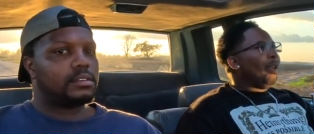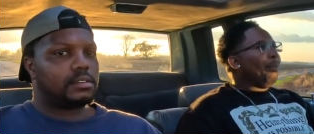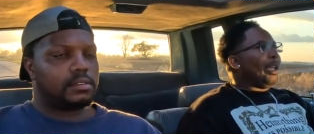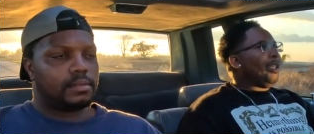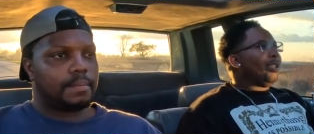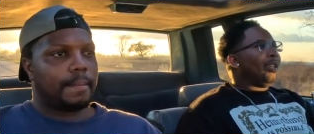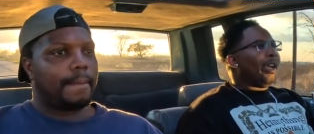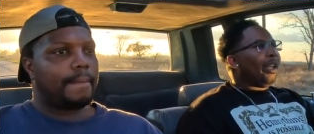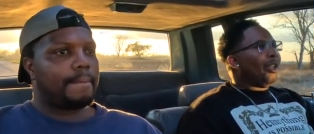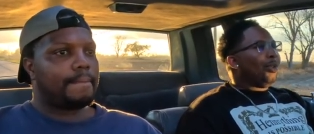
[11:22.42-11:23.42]
Speaker 1: But he
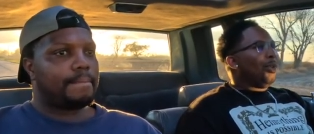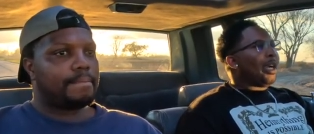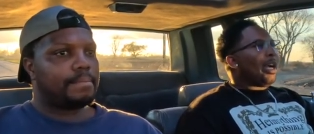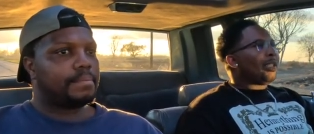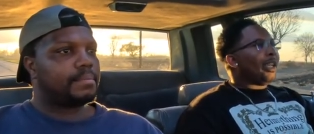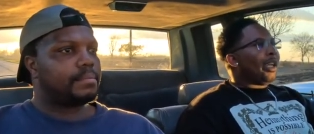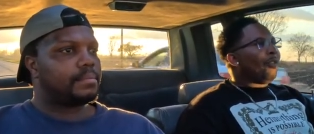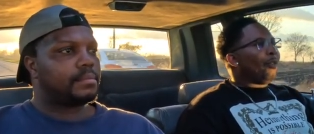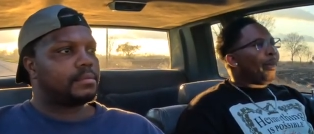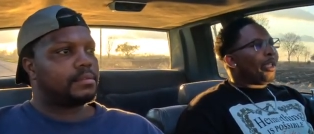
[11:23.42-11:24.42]
still had the dude contact
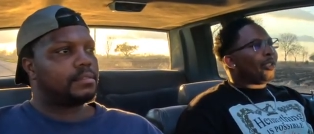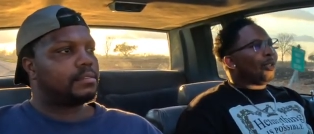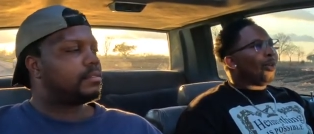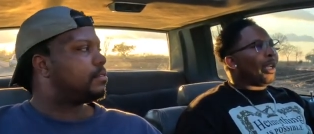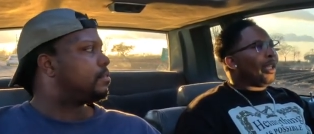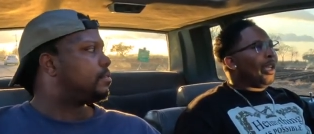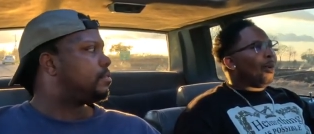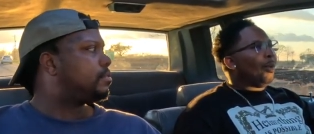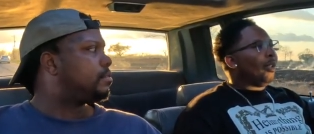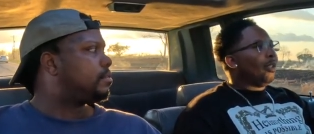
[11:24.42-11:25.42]
information. So what I
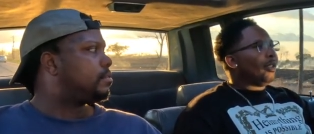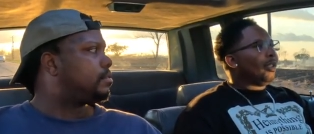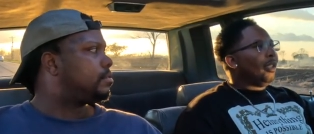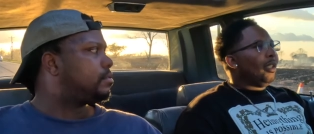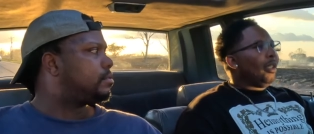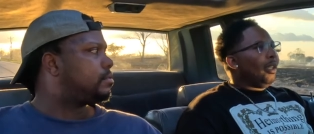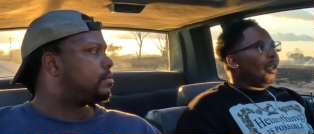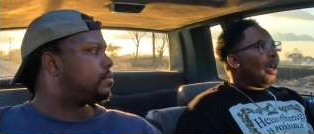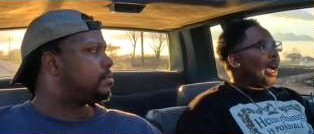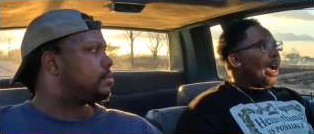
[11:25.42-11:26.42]
did was
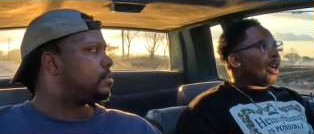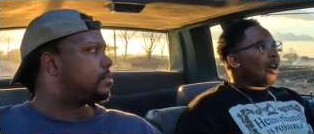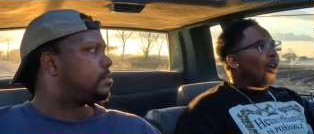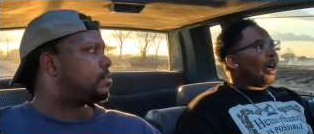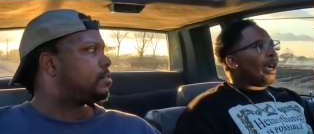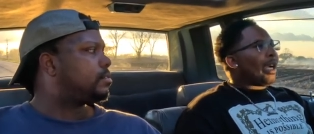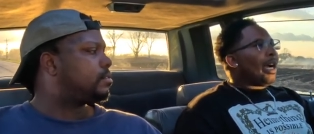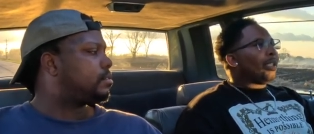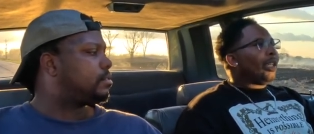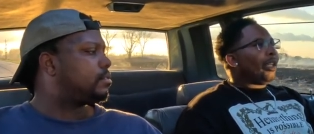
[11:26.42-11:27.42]
I called, I
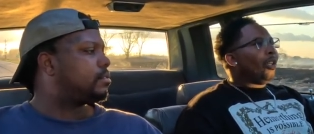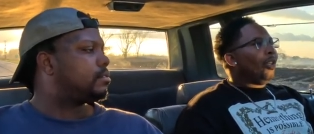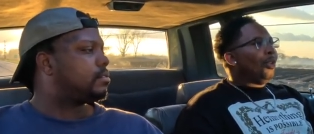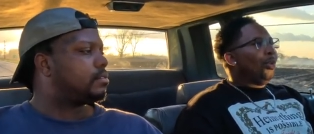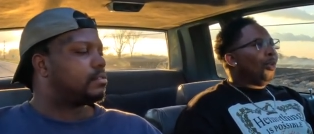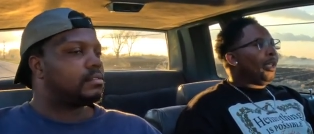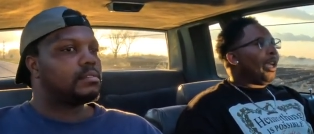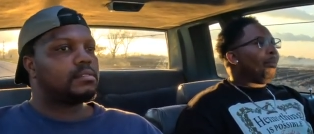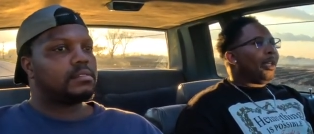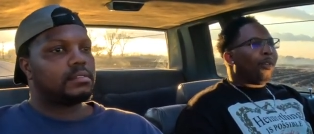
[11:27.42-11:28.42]
contacted the dude,
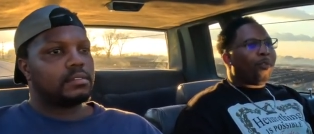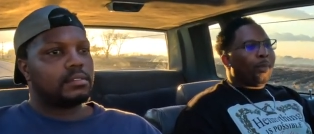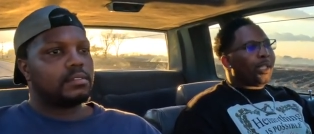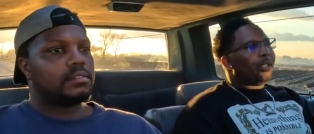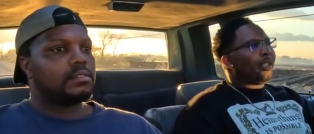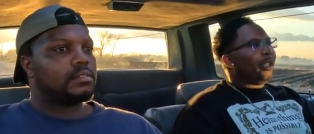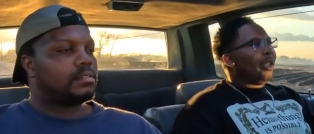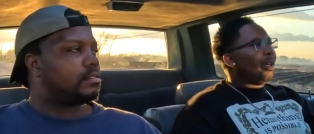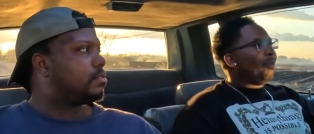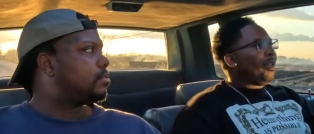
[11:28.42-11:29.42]
gave him the information to the
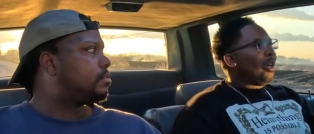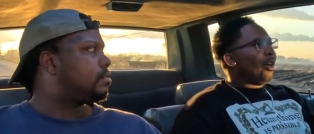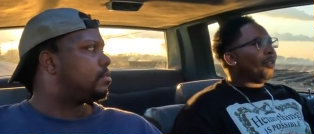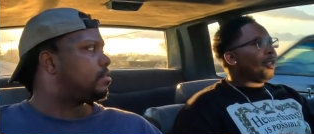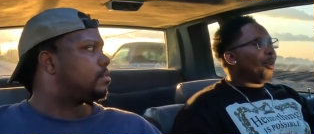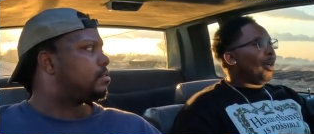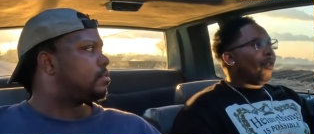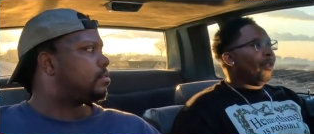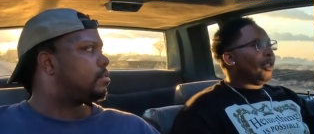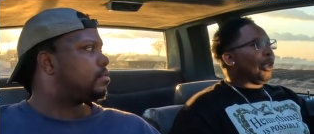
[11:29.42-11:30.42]
DMV office or
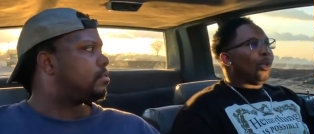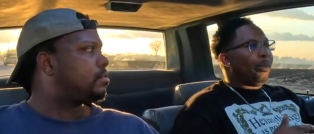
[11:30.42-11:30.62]
whatever, told